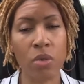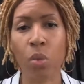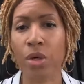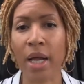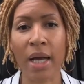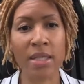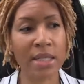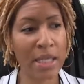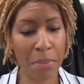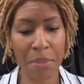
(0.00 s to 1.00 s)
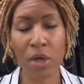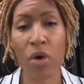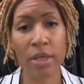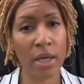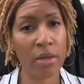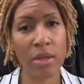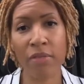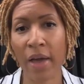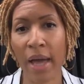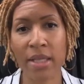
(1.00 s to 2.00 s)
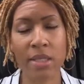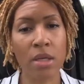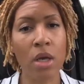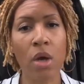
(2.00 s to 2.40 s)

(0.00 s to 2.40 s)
We're not skimping on healthy fats.